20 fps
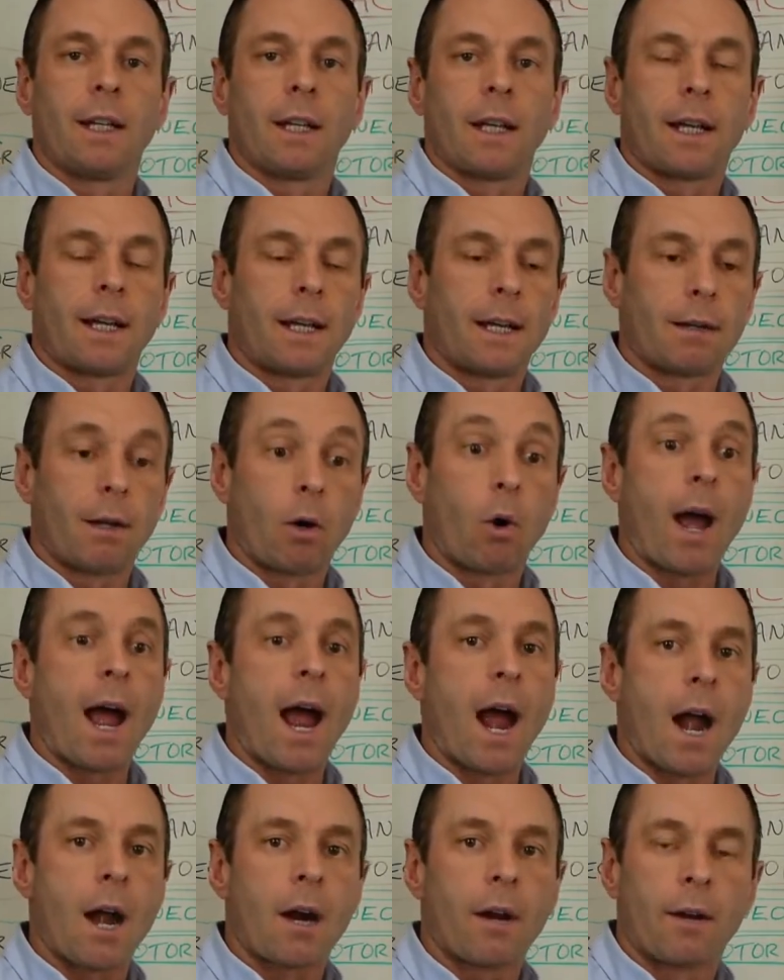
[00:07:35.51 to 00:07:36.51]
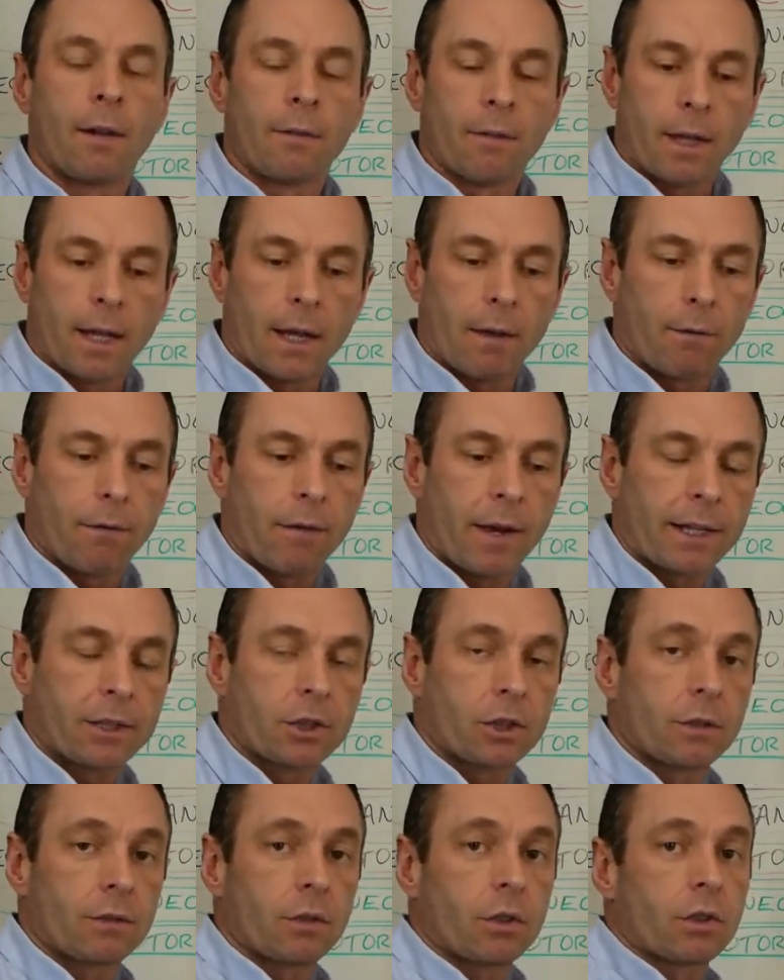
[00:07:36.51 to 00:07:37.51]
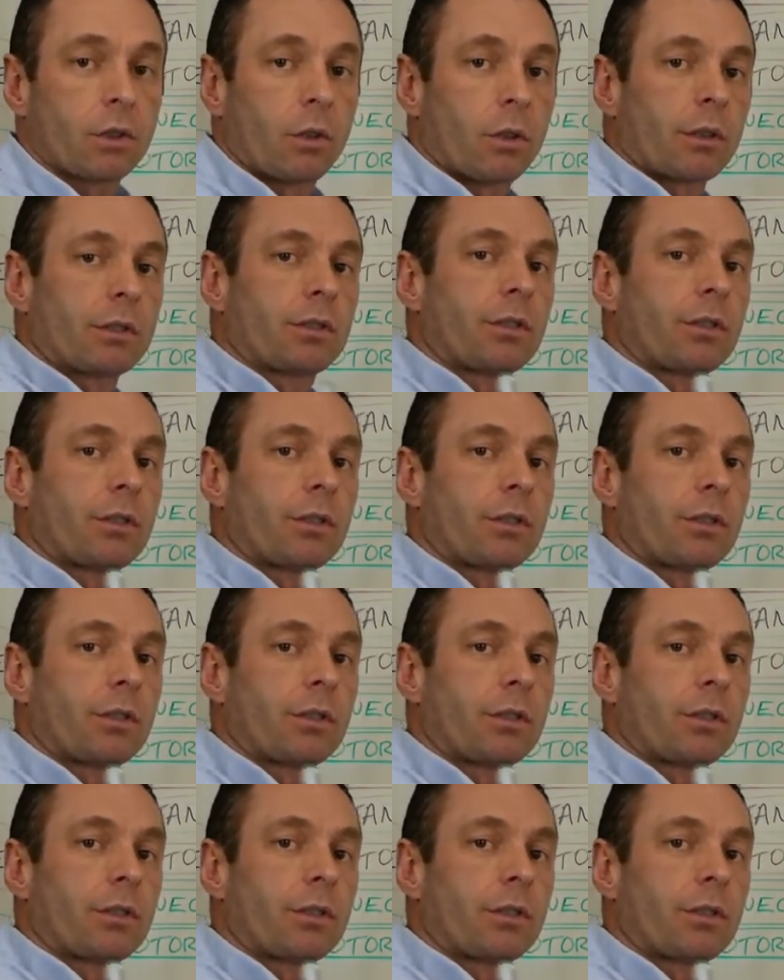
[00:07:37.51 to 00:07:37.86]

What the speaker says: are flexion of the shoulder.